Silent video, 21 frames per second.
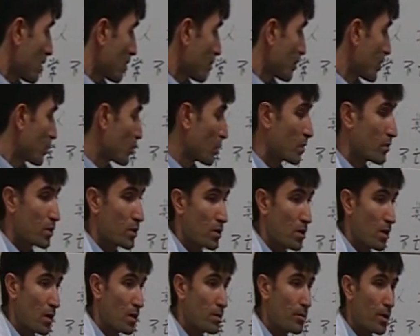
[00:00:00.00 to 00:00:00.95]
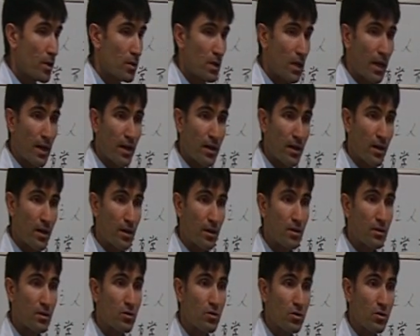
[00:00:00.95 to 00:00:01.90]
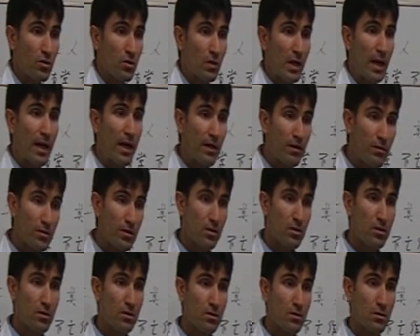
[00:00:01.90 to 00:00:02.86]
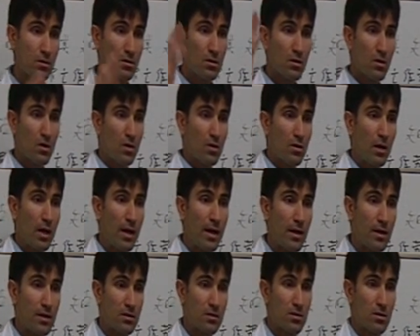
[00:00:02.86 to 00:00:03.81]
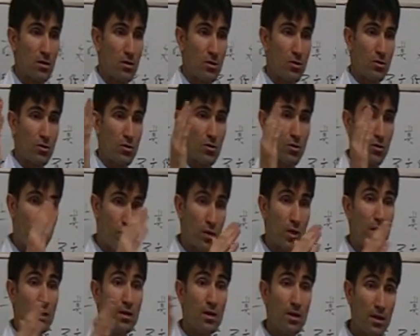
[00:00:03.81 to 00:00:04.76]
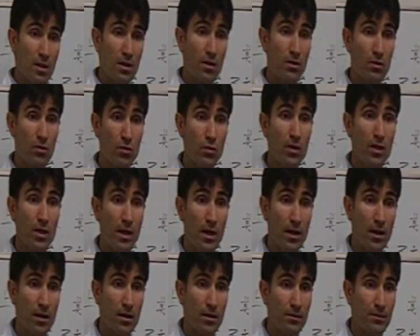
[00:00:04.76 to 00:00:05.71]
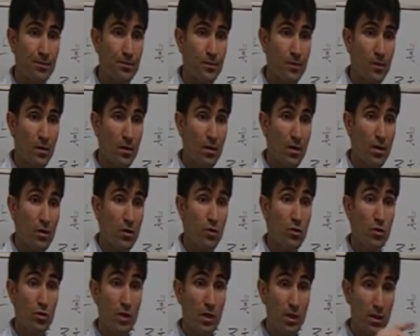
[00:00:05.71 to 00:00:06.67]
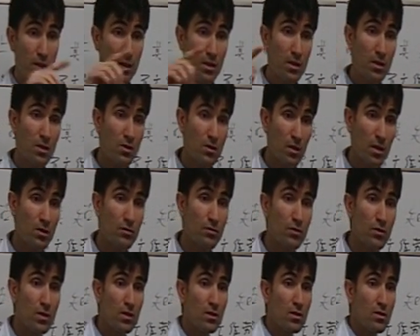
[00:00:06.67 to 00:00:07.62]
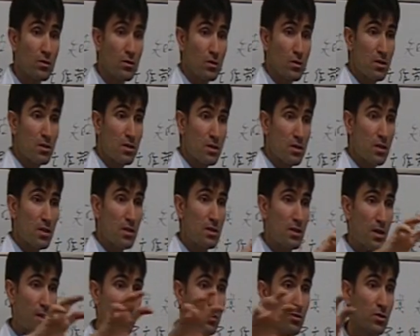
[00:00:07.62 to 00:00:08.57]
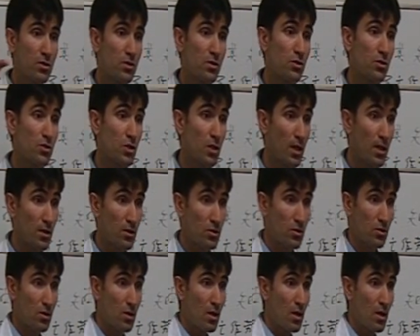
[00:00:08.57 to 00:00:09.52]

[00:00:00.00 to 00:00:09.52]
But when we talk about Taiyang, the heaven has 3 yin and 3 yang. During the year, every year, these 6 energies change.